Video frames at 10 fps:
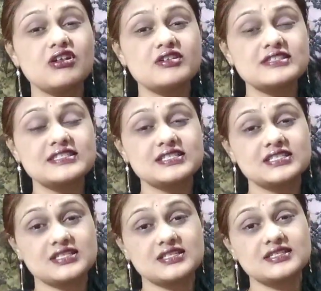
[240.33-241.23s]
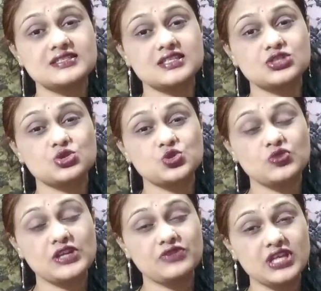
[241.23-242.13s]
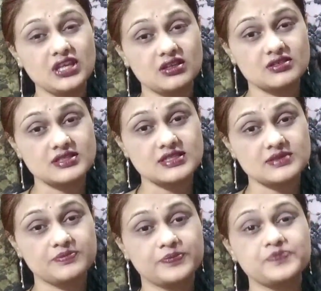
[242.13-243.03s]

onset is 6 to 12 years.